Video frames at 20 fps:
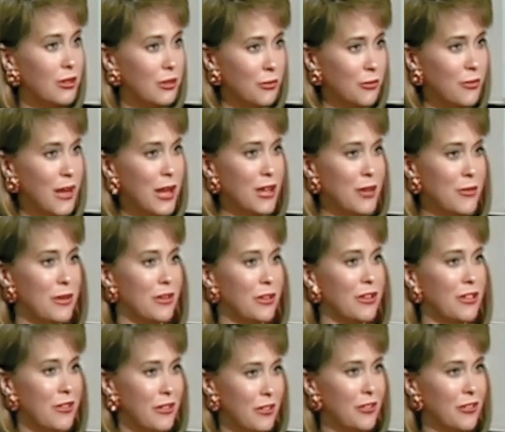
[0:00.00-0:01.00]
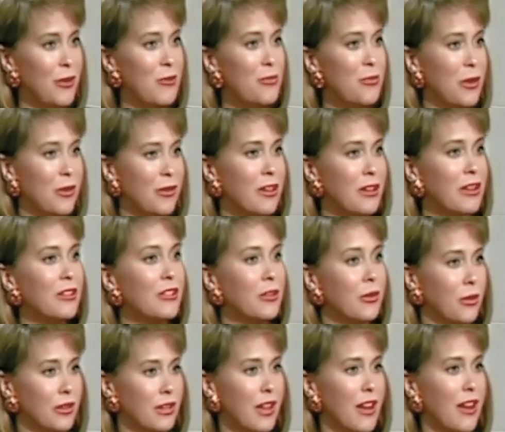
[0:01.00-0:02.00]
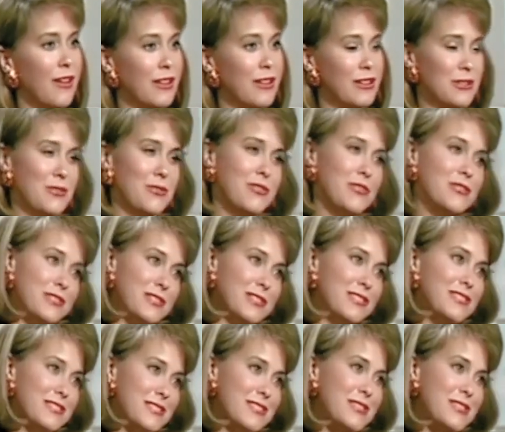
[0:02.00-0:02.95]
stopped, froze in development,